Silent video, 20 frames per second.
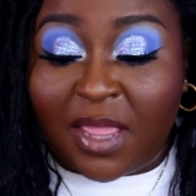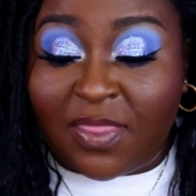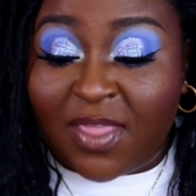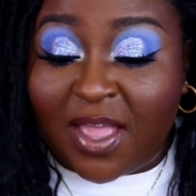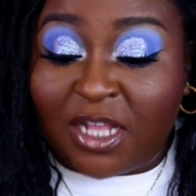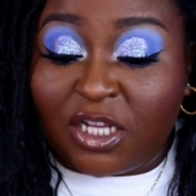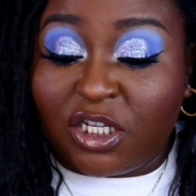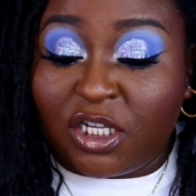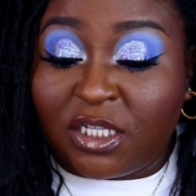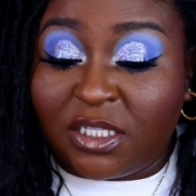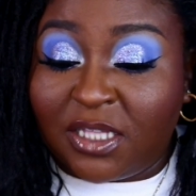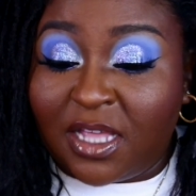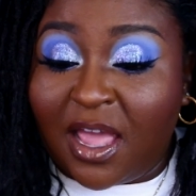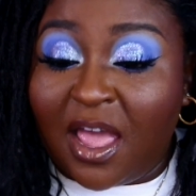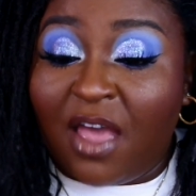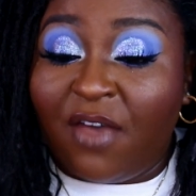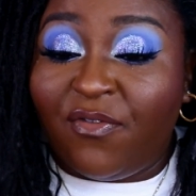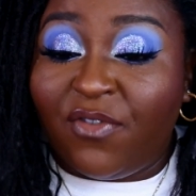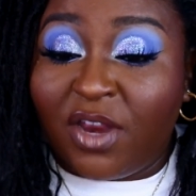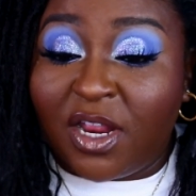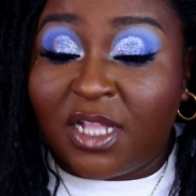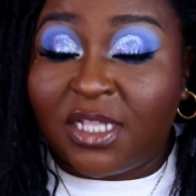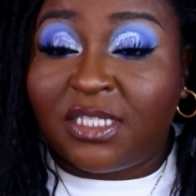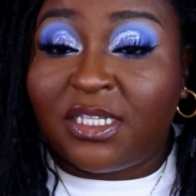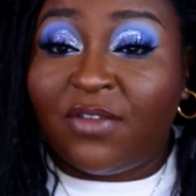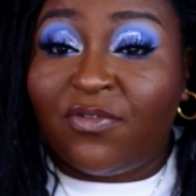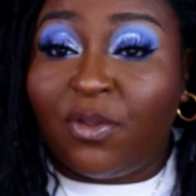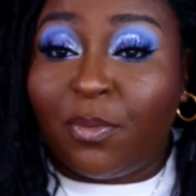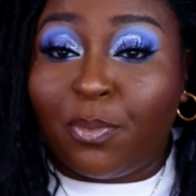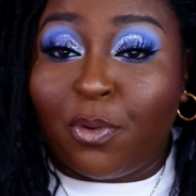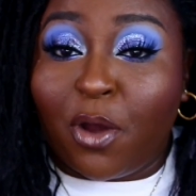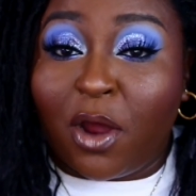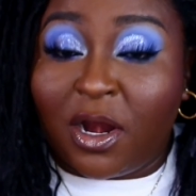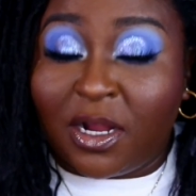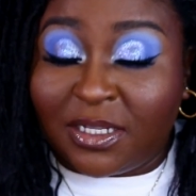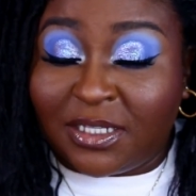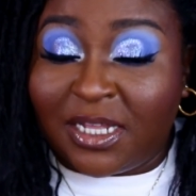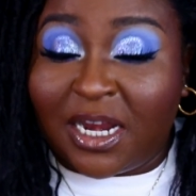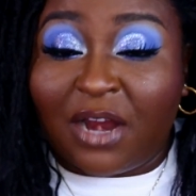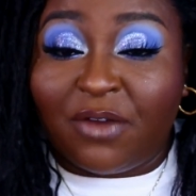That's just the evidence of the products
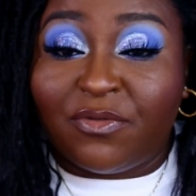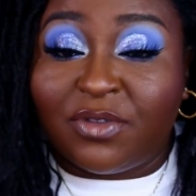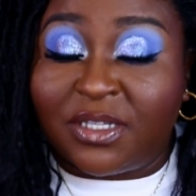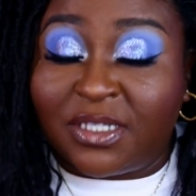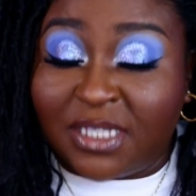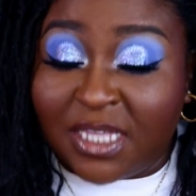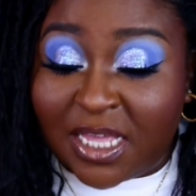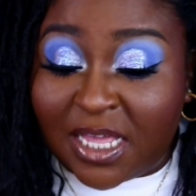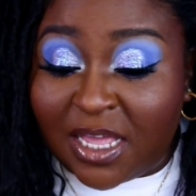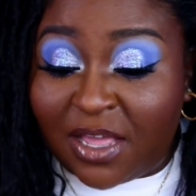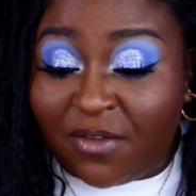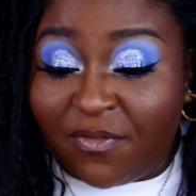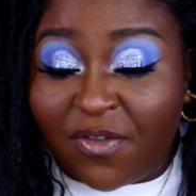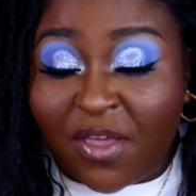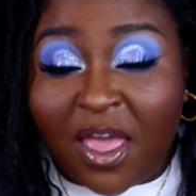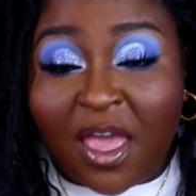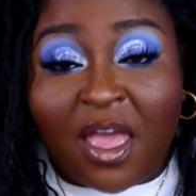that I receive,